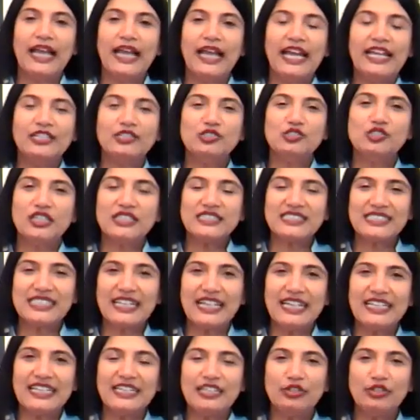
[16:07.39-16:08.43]
And just
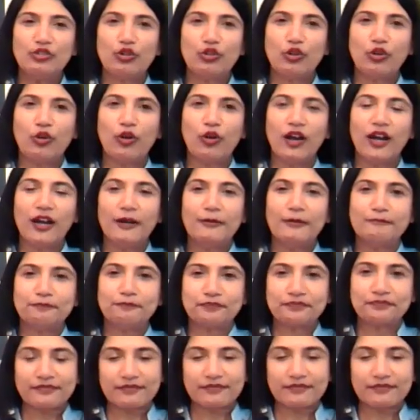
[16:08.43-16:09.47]
like, when